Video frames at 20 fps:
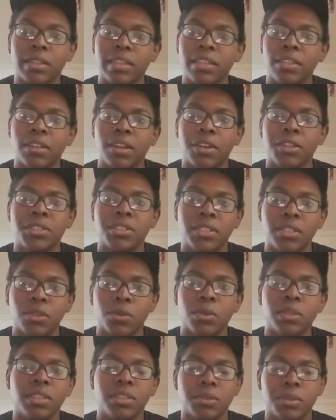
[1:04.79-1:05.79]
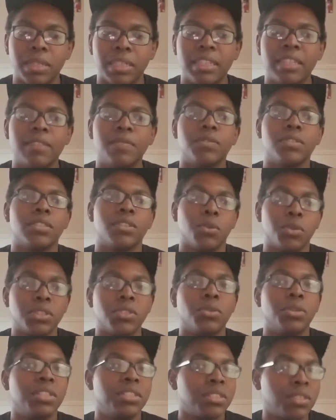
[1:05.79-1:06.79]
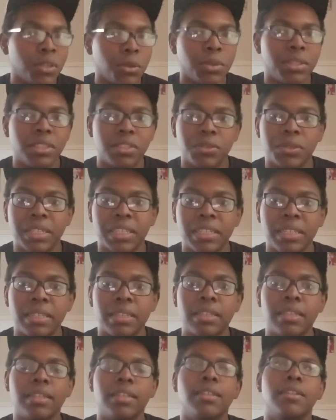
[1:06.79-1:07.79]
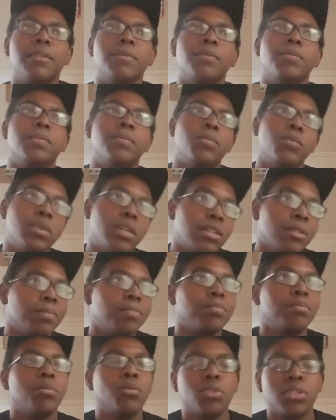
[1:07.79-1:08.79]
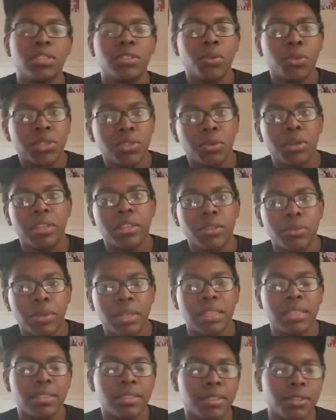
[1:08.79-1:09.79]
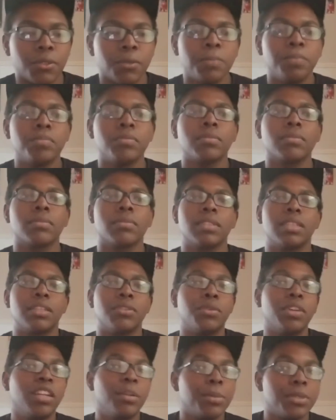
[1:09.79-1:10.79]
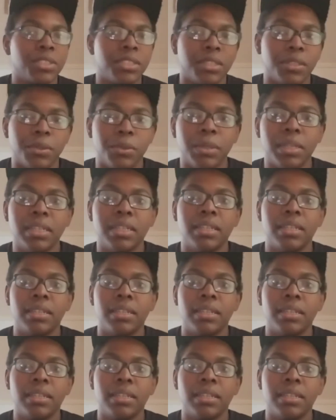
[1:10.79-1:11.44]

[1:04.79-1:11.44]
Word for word: Look at Cars 2 and 3, Toy Story 2 and 3. Well, more Toy Story 3 than 2. Incredibles 2.